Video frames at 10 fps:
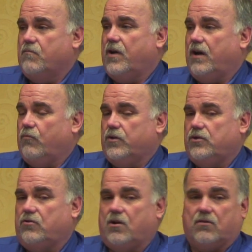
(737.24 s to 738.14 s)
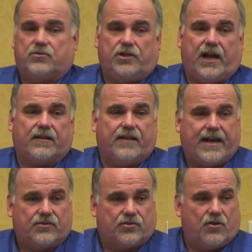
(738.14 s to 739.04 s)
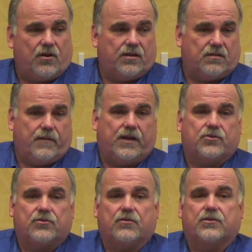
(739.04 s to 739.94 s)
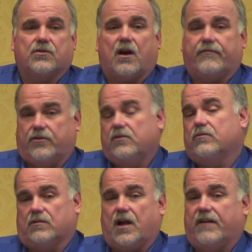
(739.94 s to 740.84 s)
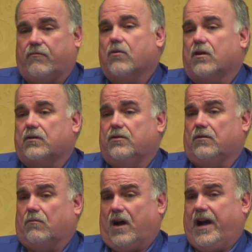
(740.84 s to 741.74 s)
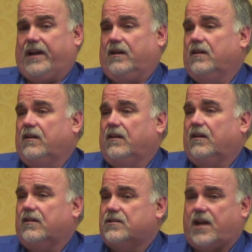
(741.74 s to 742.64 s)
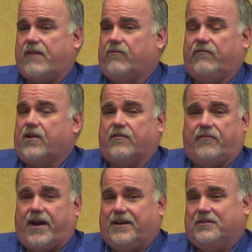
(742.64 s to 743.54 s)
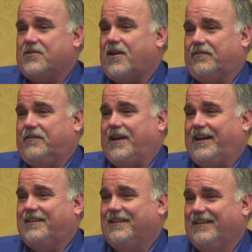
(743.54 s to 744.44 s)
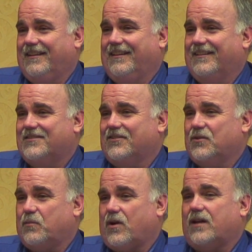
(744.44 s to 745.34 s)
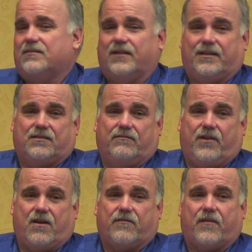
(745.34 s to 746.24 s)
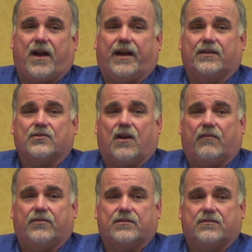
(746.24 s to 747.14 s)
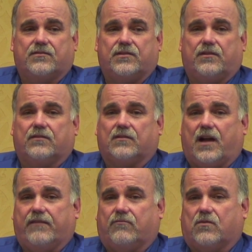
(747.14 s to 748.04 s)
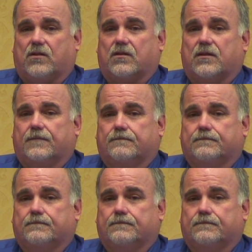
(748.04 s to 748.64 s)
but when you go check that circuit to make sure it's off, you're doing live work. You know why? Because you haven't verified it's off yet. So the process of verifying it's off is considered live work.